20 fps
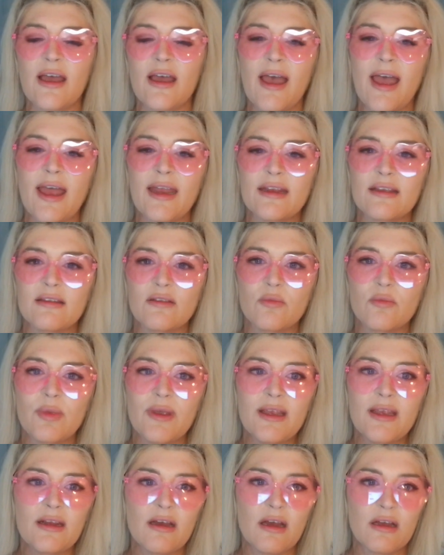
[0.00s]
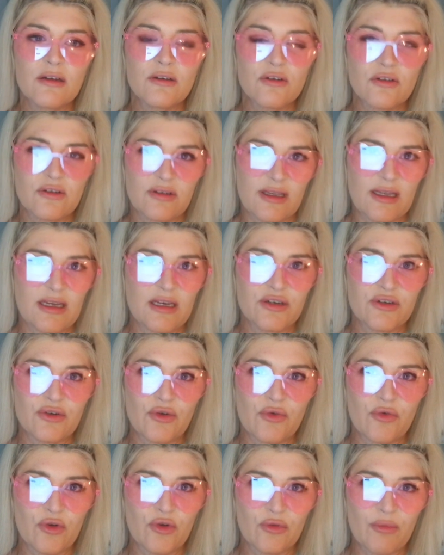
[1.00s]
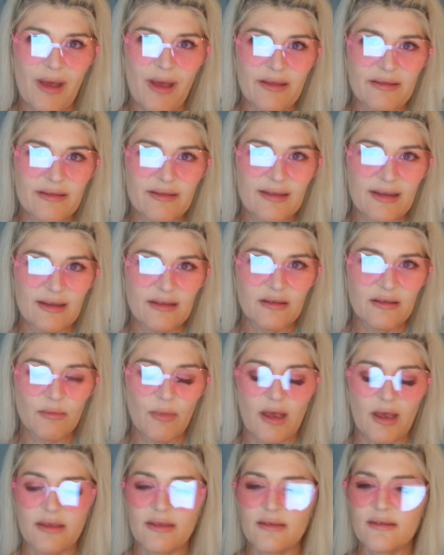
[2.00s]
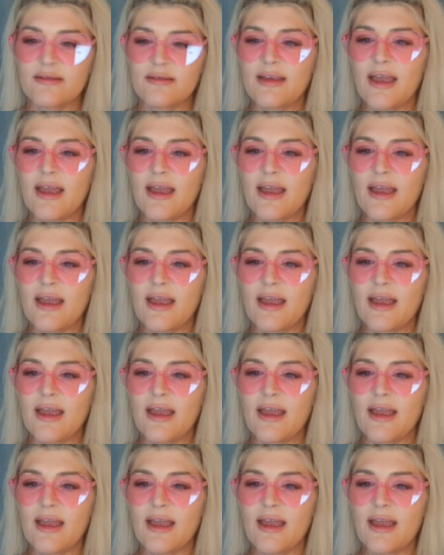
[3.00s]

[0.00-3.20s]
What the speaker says: And it's been under siege for about 6 months.